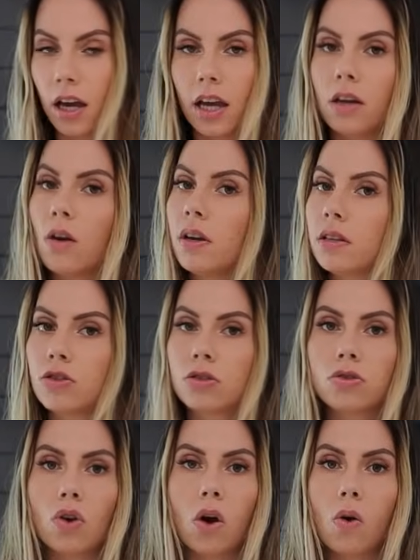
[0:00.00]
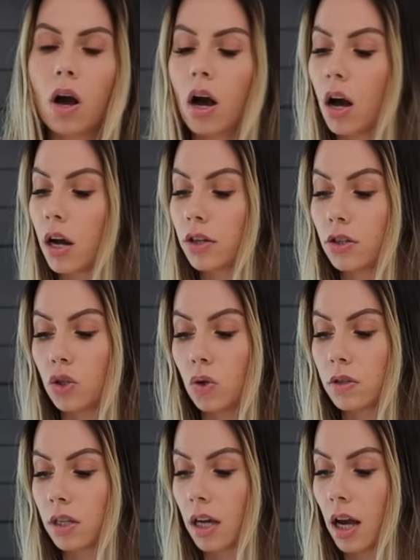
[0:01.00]
I know, it's so hard to
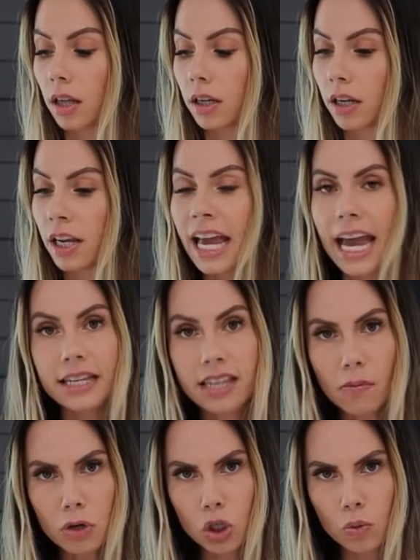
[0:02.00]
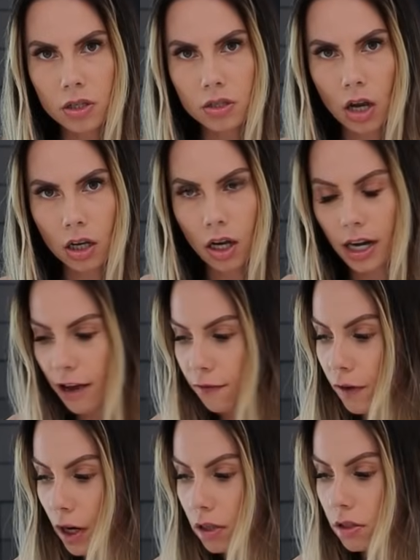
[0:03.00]
choose a color. Is that what you were stuck on at
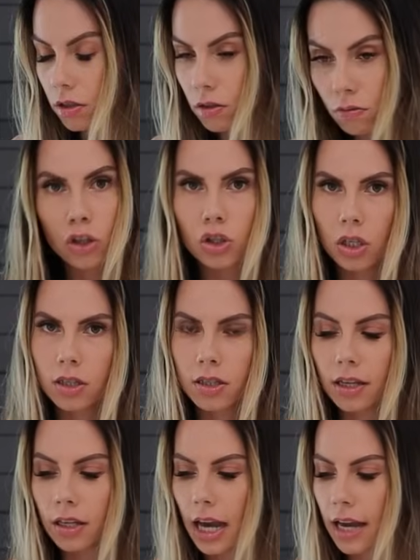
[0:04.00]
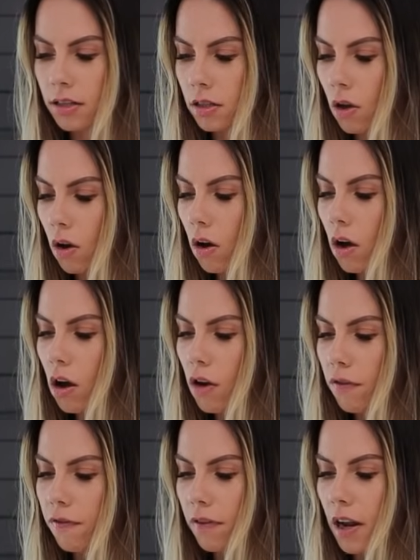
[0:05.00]
first? She said yes.
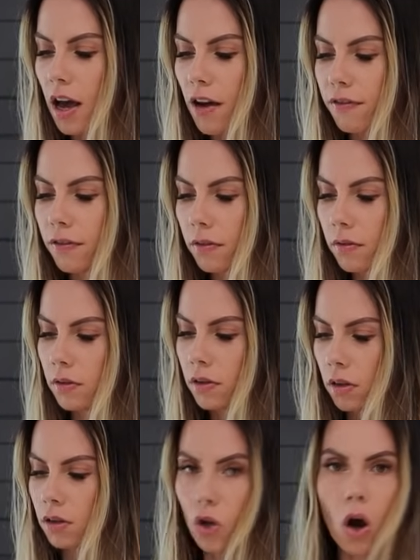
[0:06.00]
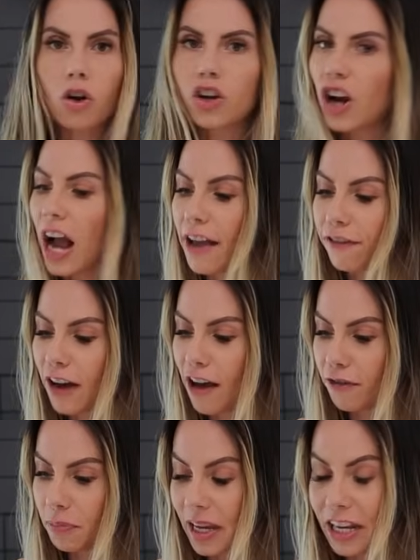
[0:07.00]
Oh, Fluff. Don't cry,
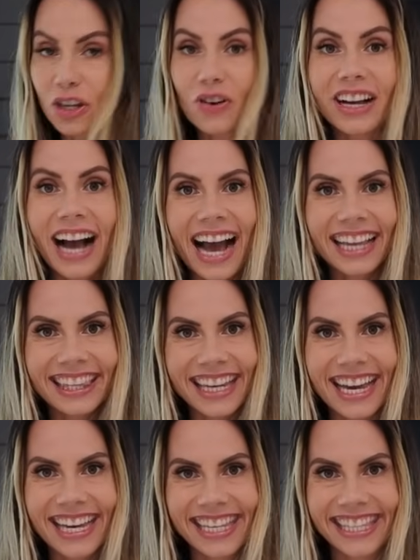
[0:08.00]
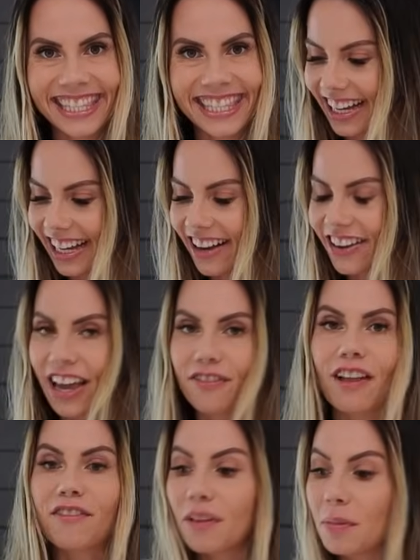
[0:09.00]
Fluffbean, you got this. Okay,
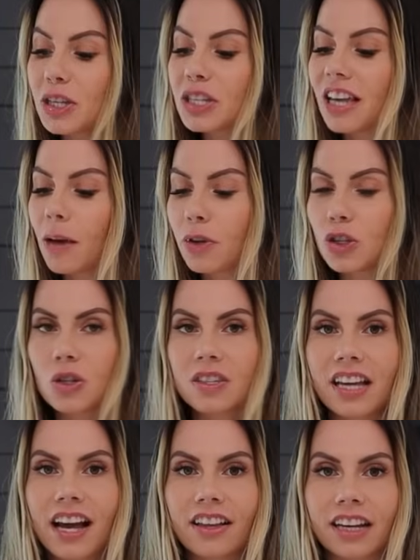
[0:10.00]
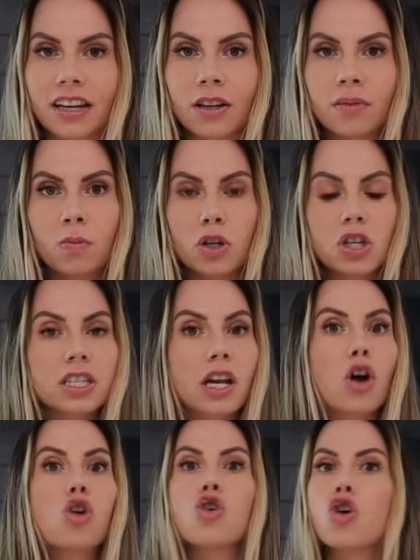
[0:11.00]
Fluff, let me just help you choose a color. We're just
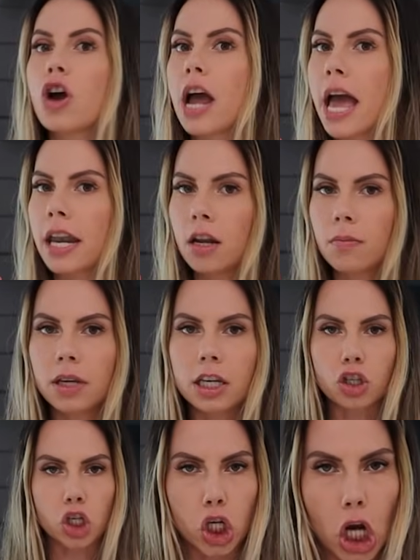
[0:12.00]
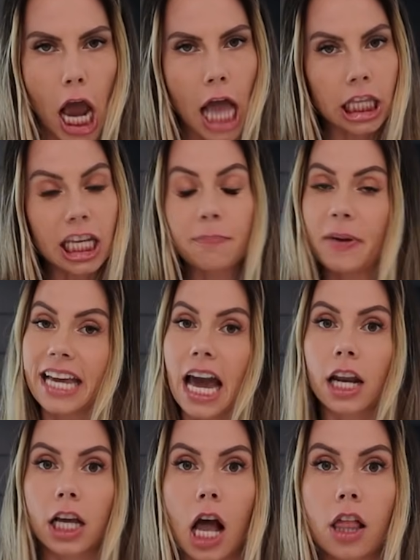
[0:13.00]
gonna randomly, gently pick
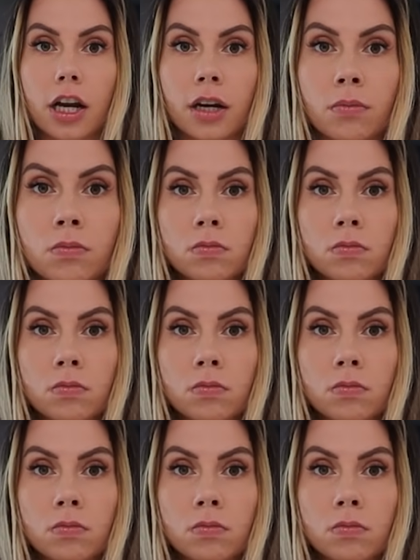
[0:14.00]
out a color.